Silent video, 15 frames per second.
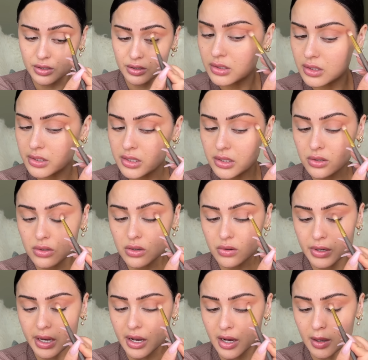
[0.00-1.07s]
Still
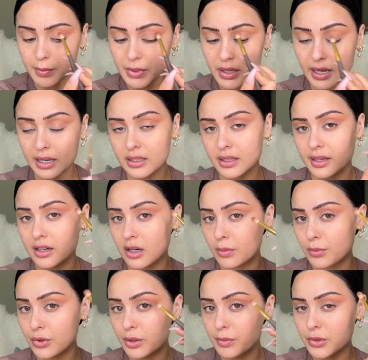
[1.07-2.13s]
going up in that like
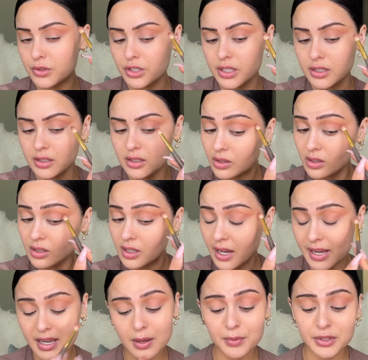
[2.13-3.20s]
upward motion. I
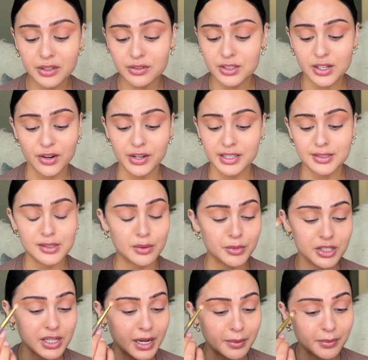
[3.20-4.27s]
can't believe it's already
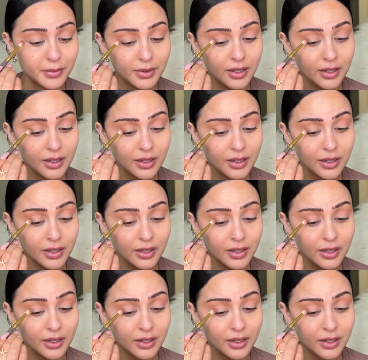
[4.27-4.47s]
summertime.